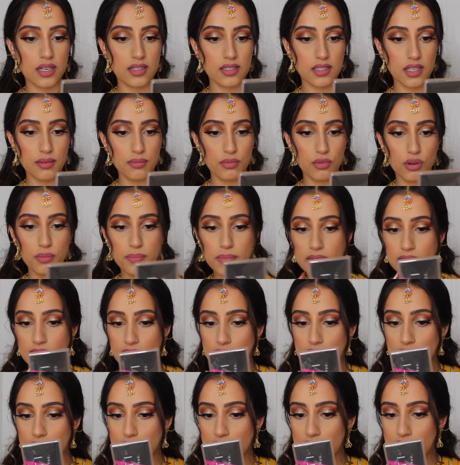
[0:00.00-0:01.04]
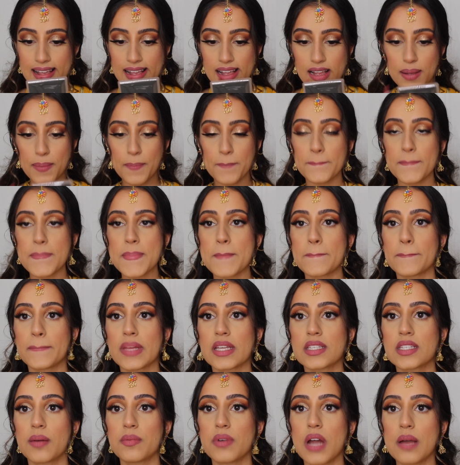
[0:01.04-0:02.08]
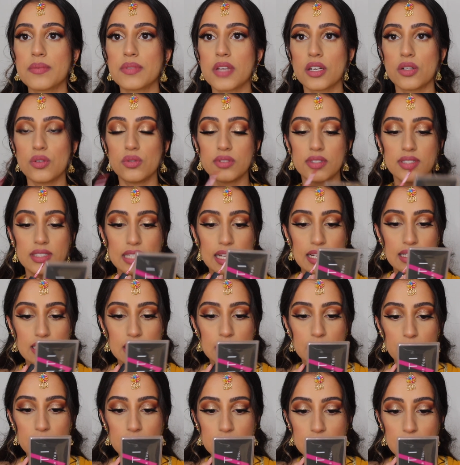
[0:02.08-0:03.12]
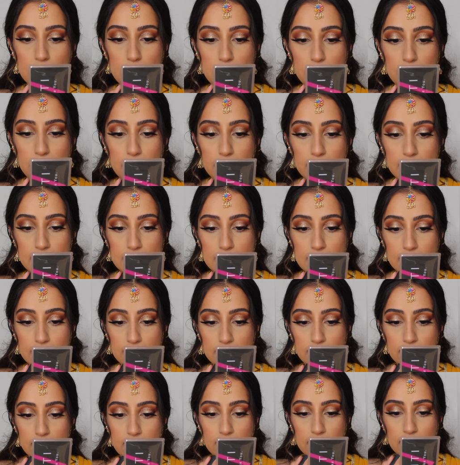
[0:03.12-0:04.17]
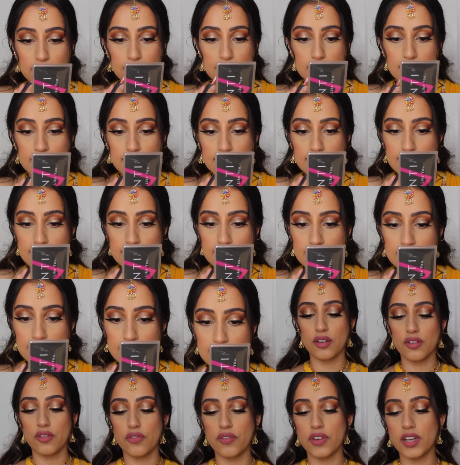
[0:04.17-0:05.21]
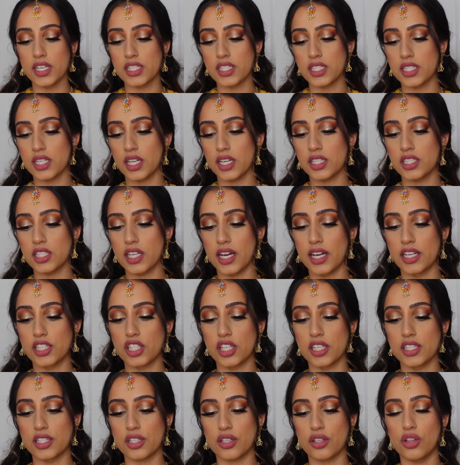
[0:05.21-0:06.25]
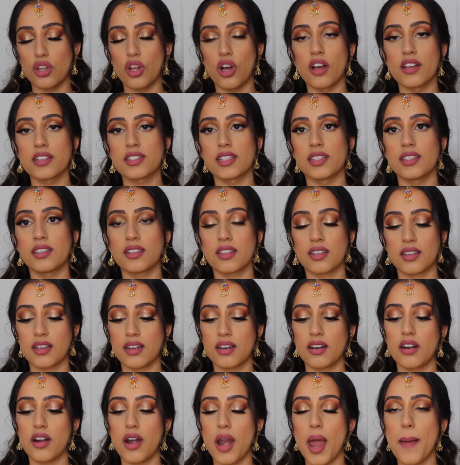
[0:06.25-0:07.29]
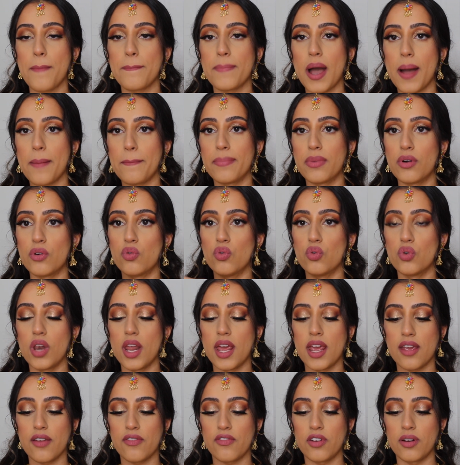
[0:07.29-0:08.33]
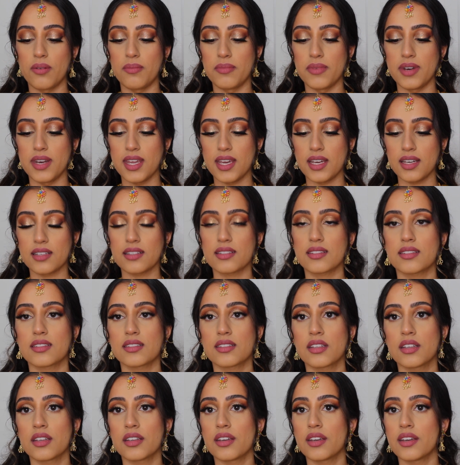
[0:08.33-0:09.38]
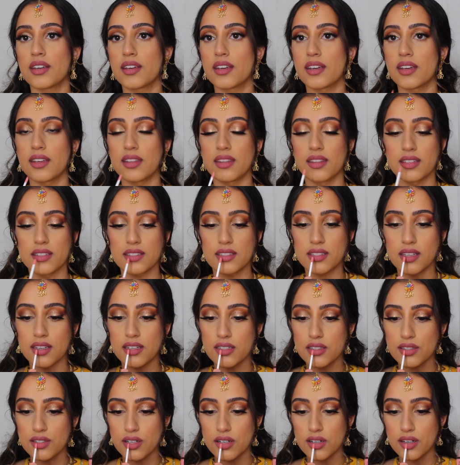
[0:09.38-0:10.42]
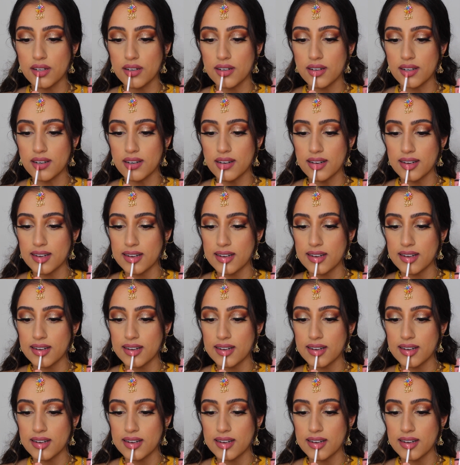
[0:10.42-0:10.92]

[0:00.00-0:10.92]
Is that more pinky? Sometimes I do this. I just mix a bunch of different lipsticks. Finishing touch is gloss in Creme Brulee from NYX in the center.